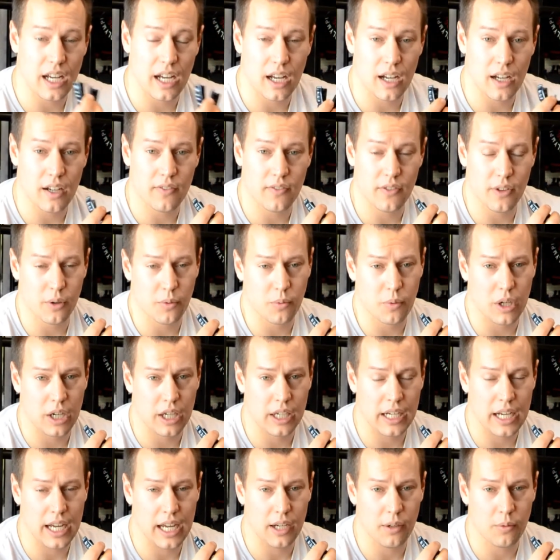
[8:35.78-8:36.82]
of the
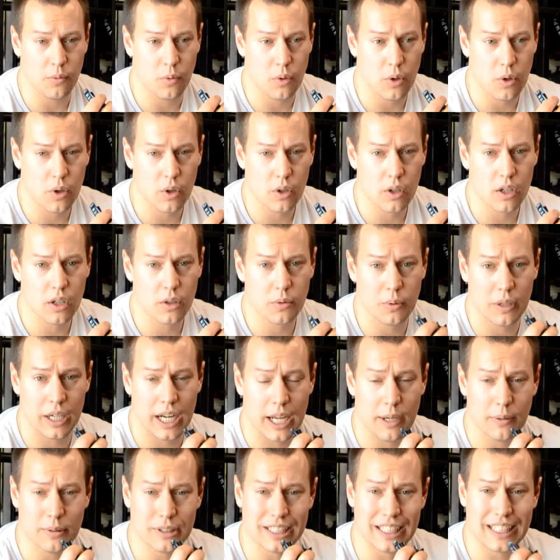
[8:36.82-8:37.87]
one I wore when
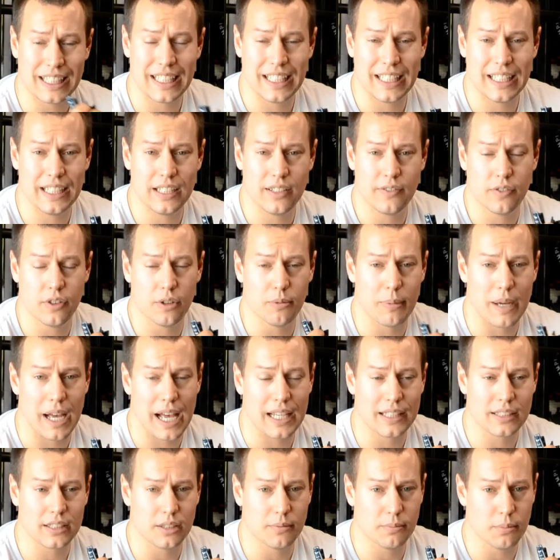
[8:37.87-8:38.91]
I was a kid for
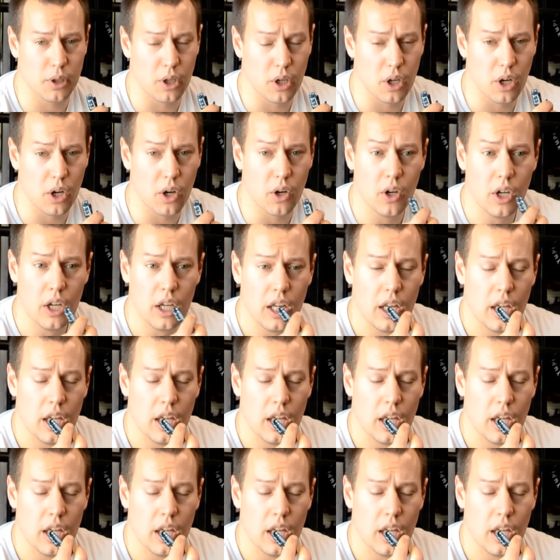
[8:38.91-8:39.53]
basketball.